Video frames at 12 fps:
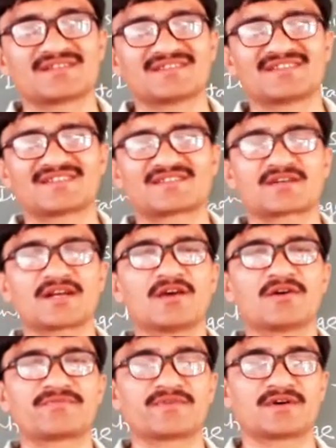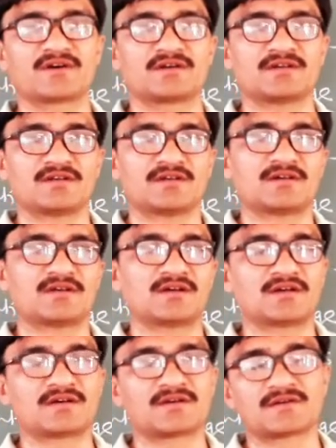the study of
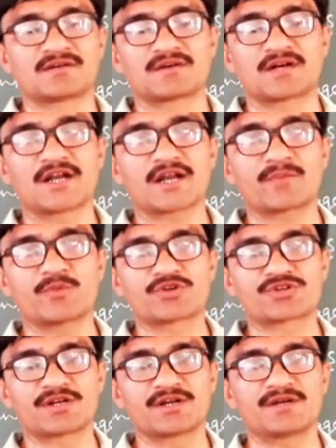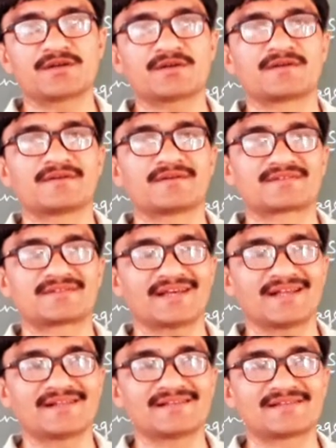contribution,
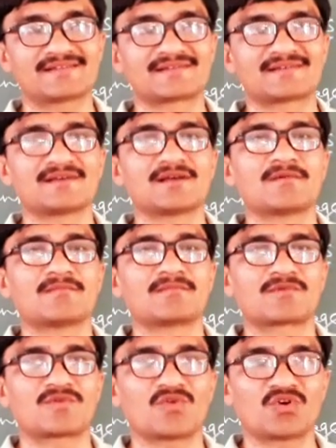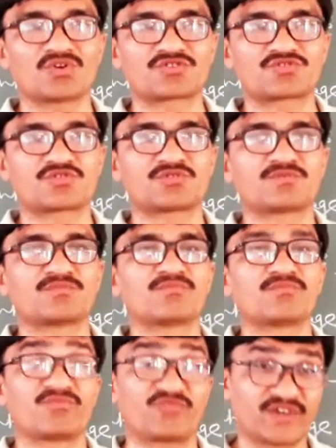sales,
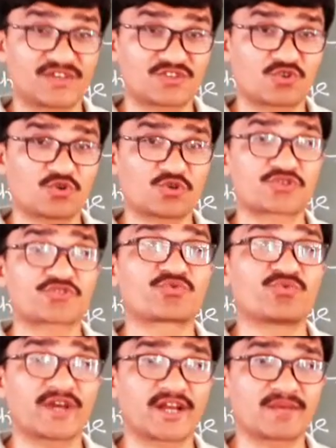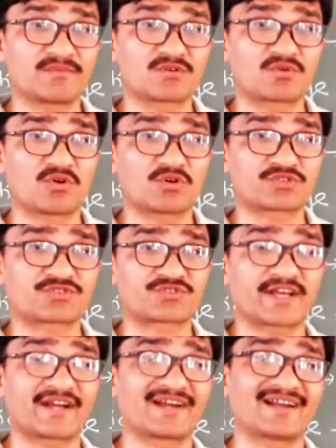cost, fixed cost, variable
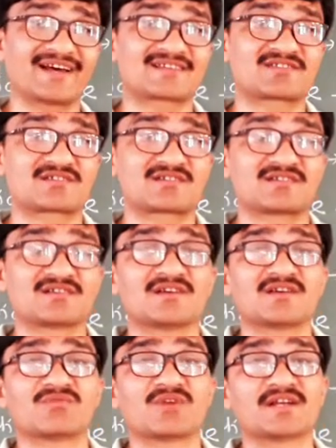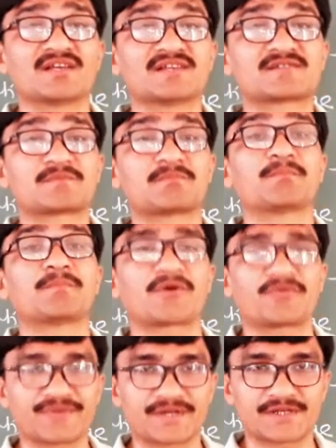cost, and last one is
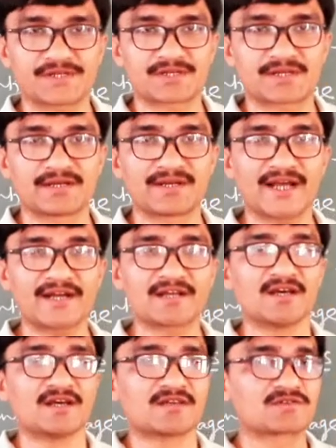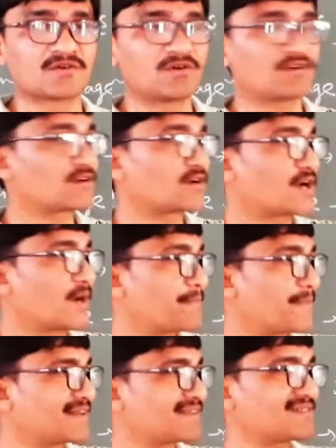profit, right? So
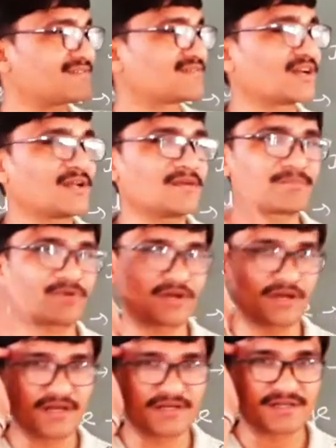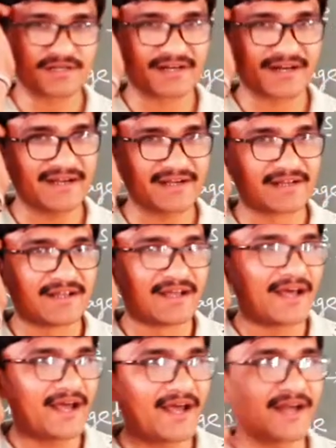compare these three products, right?
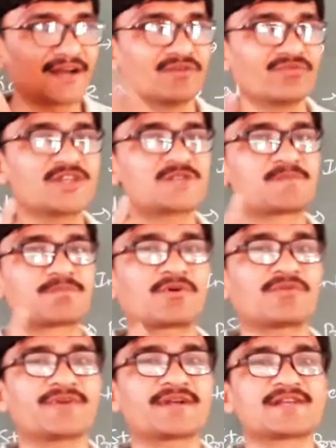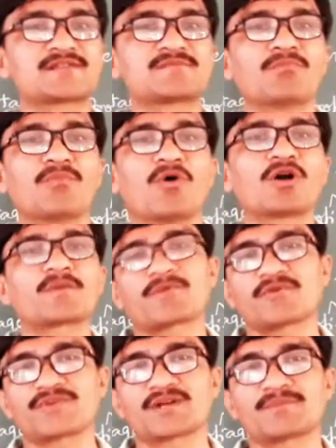And which profit is more
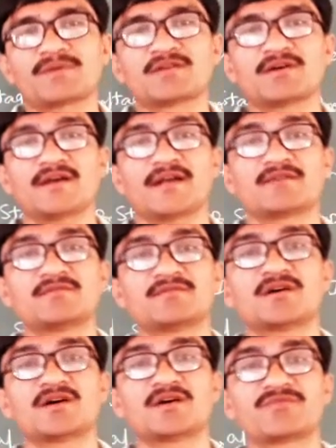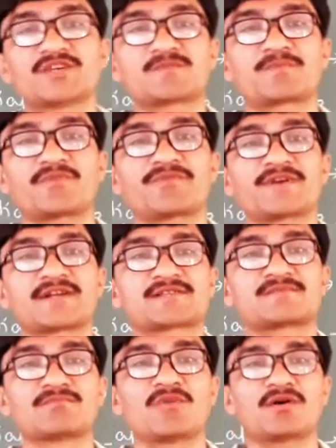profitable and which profit
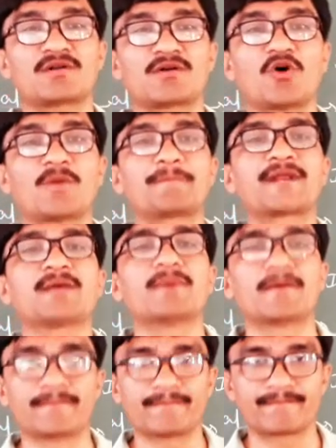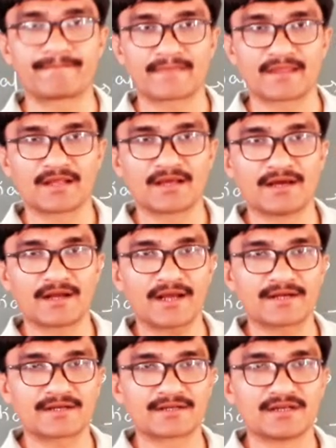is more optimum,
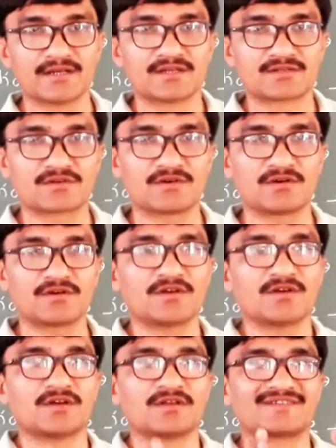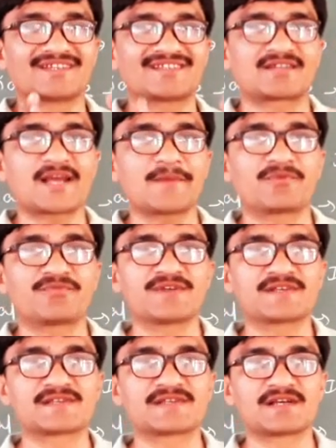right? So this type of
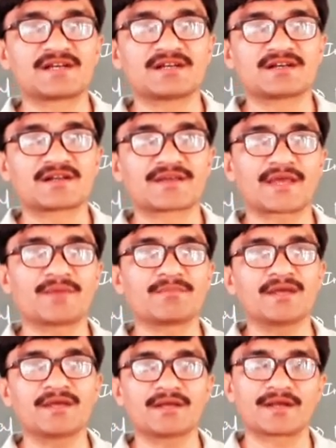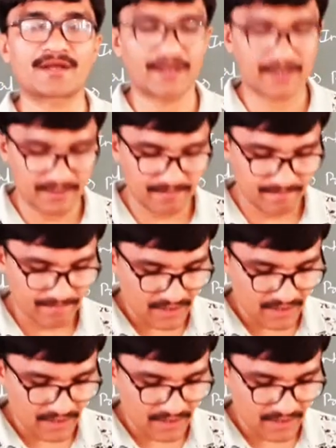decision can be taken,